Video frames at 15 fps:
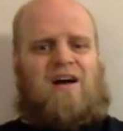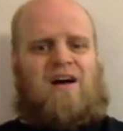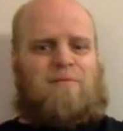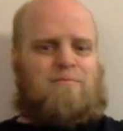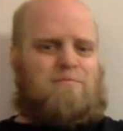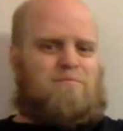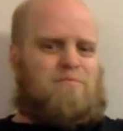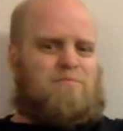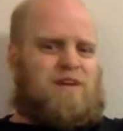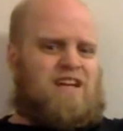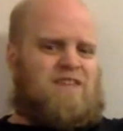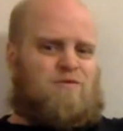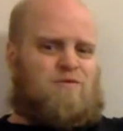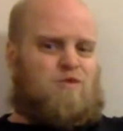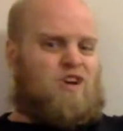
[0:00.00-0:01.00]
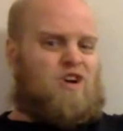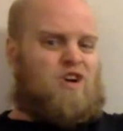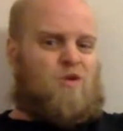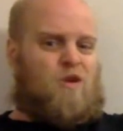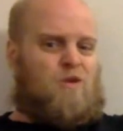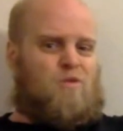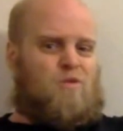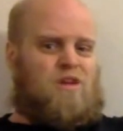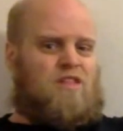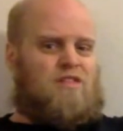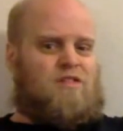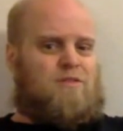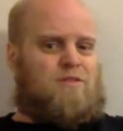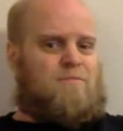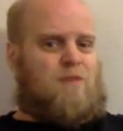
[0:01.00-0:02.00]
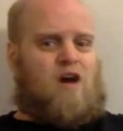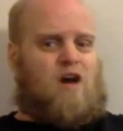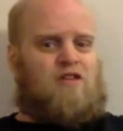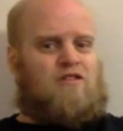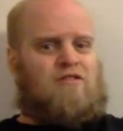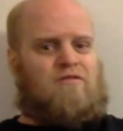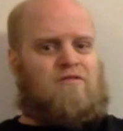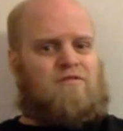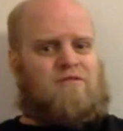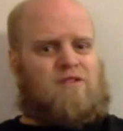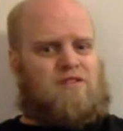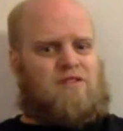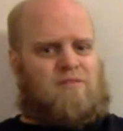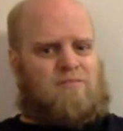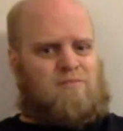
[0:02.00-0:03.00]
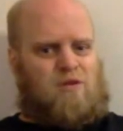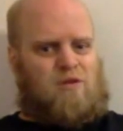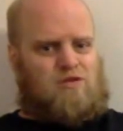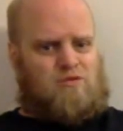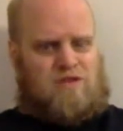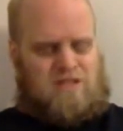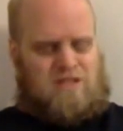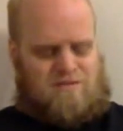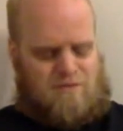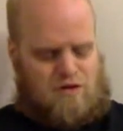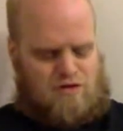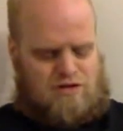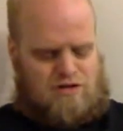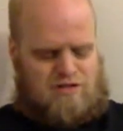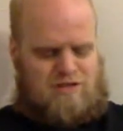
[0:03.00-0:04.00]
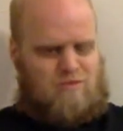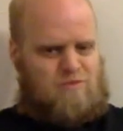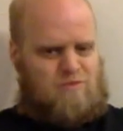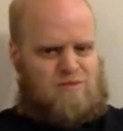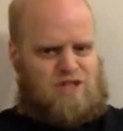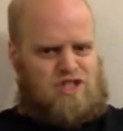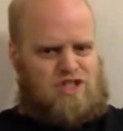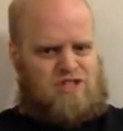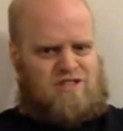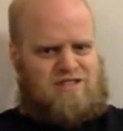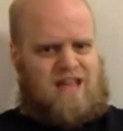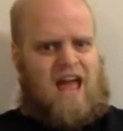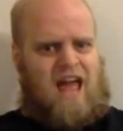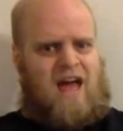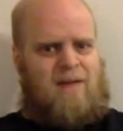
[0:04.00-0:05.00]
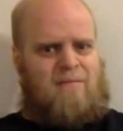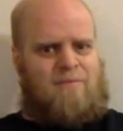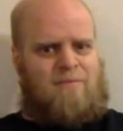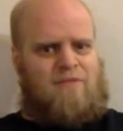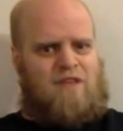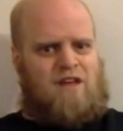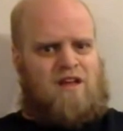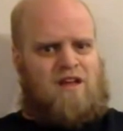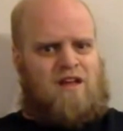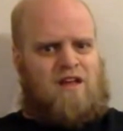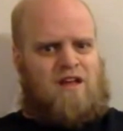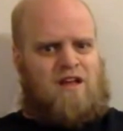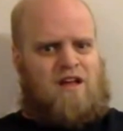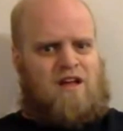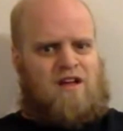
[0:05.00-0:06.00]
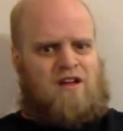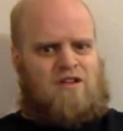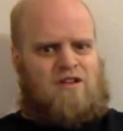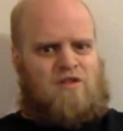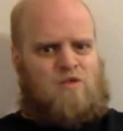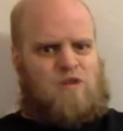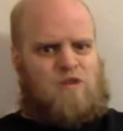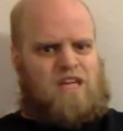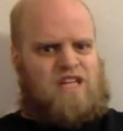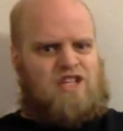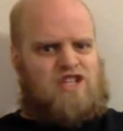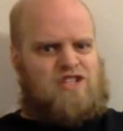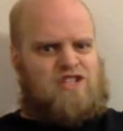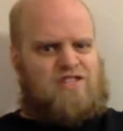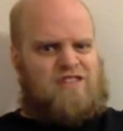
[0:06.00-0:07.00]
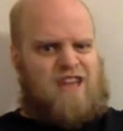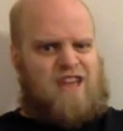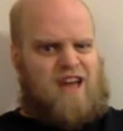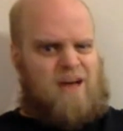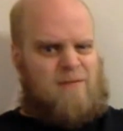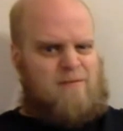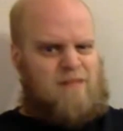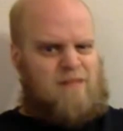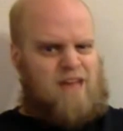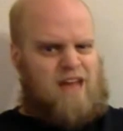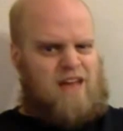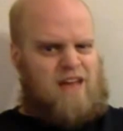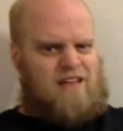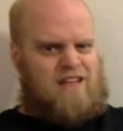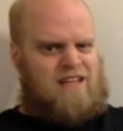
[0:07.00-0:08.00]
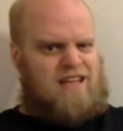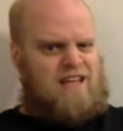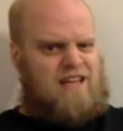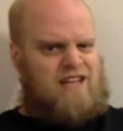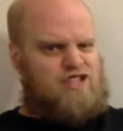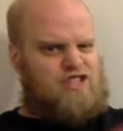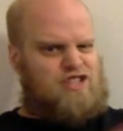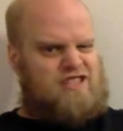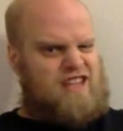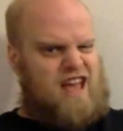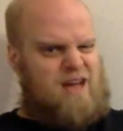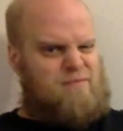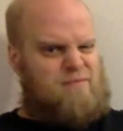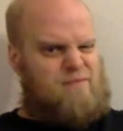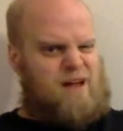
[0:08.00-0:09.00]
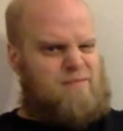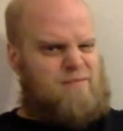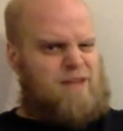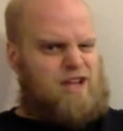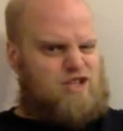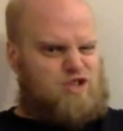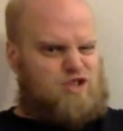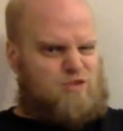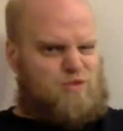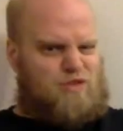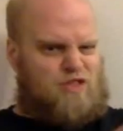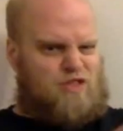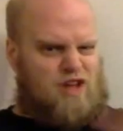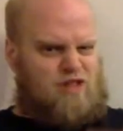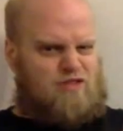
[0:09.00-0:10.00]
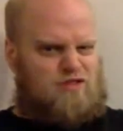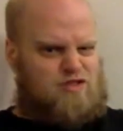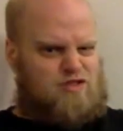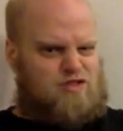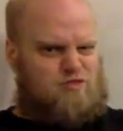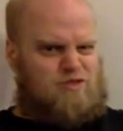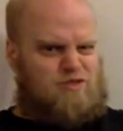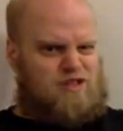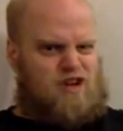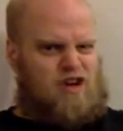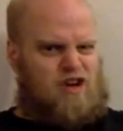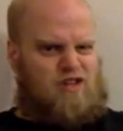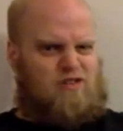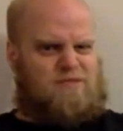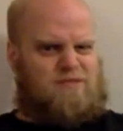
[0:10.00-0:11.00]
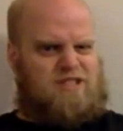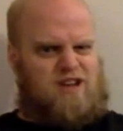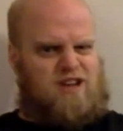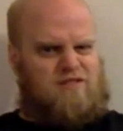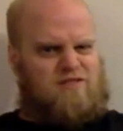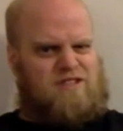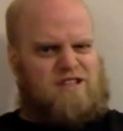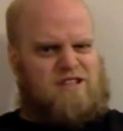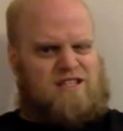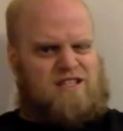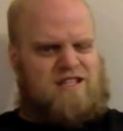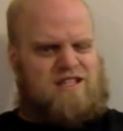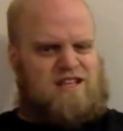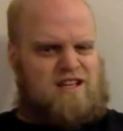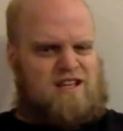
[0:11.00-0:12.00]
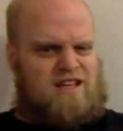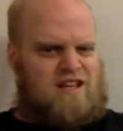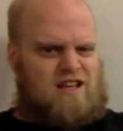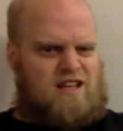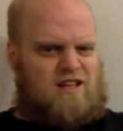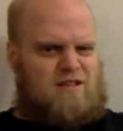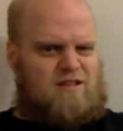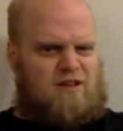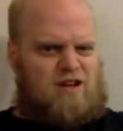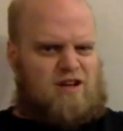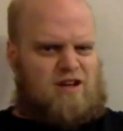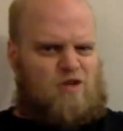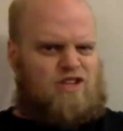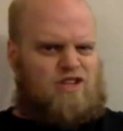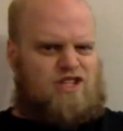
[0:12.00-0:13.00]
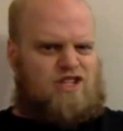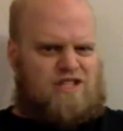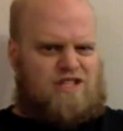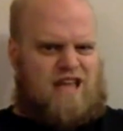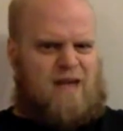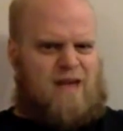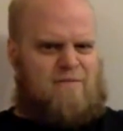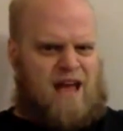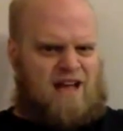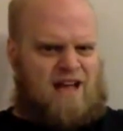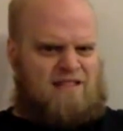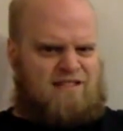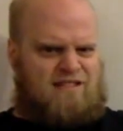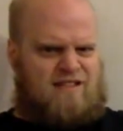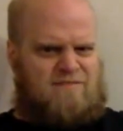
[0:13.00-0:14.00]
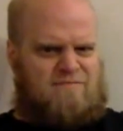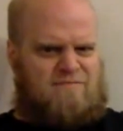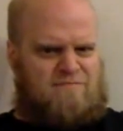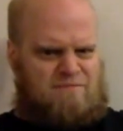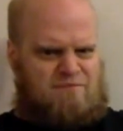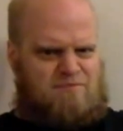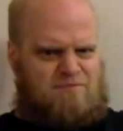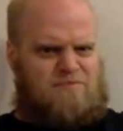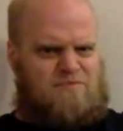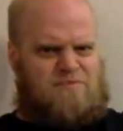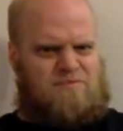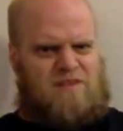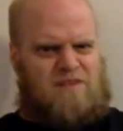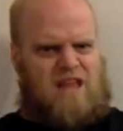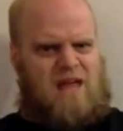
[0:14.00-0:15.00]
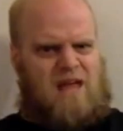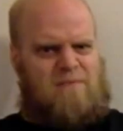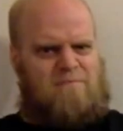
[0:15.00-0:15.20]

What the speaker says: But if we're going with the modern or the most recent versions, it would be Shazam, Queen Shazam, and King Shazam. I'm not sure what the other two would call themselves because only Shazam has a name.